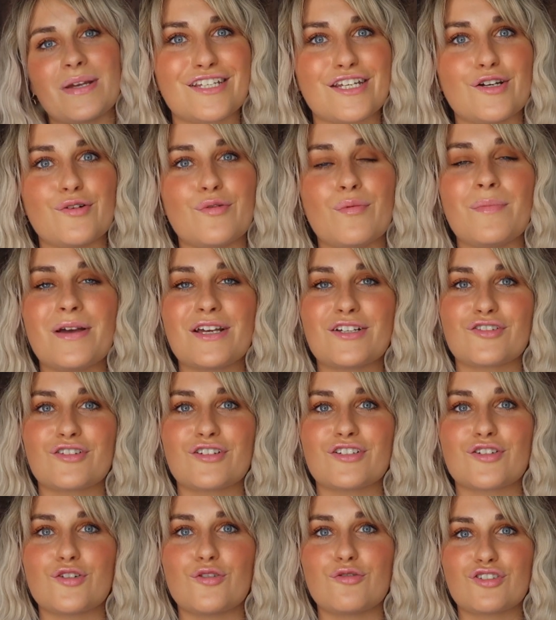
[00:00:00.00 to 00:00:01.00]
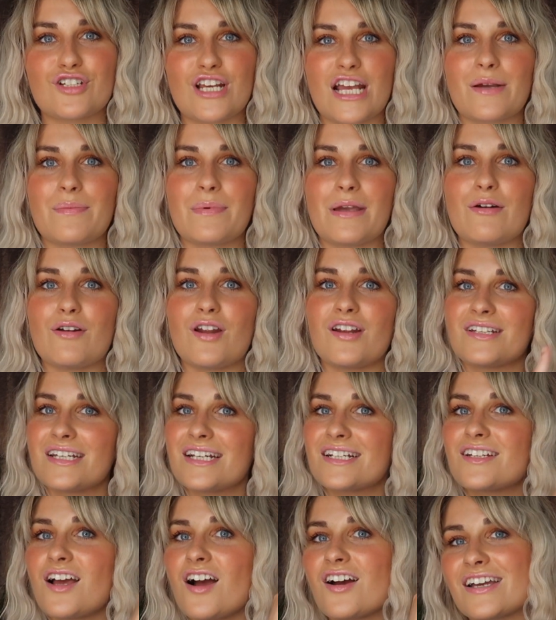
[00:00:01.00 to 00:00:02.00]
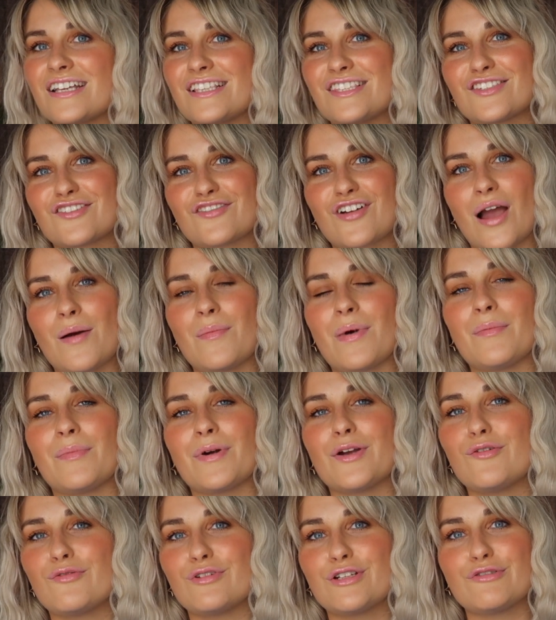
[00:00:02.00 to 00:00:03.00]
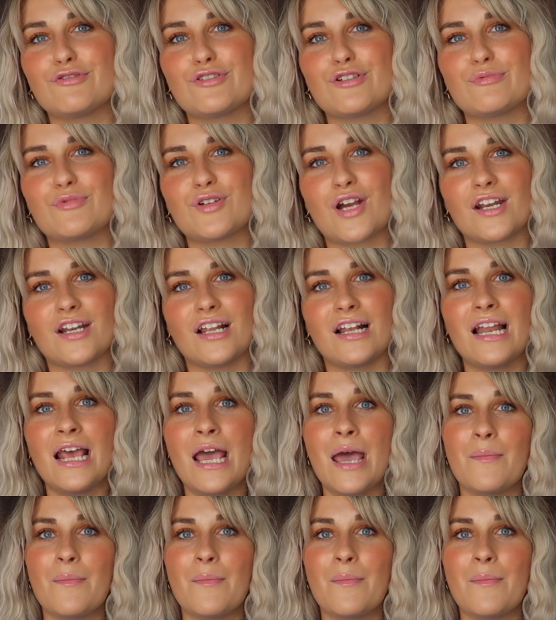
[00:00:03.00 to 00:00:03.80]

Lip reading: To make sure to go check me out on TikTok, Instagram and my own YouTube channel,